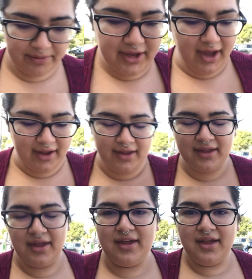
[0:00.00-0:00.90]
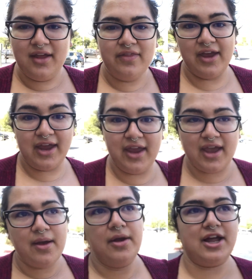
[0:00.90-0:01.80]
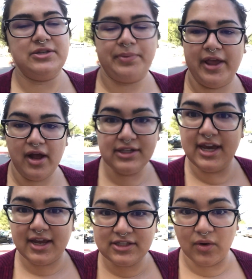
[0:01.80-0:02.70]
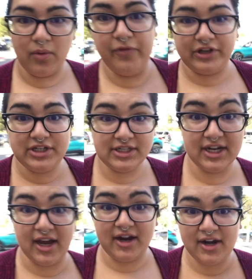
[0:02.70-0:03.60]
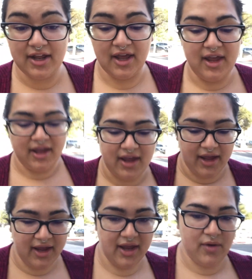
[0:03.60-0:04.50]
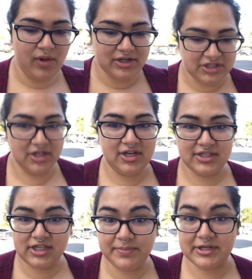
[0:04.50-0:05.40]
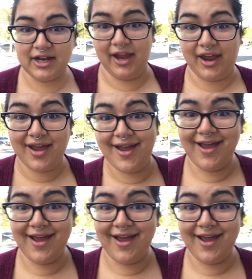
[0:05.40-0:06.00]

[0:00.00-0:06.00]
But yeah, they got to play all day. So hopefully she's tired and we'll actually sleep tonight.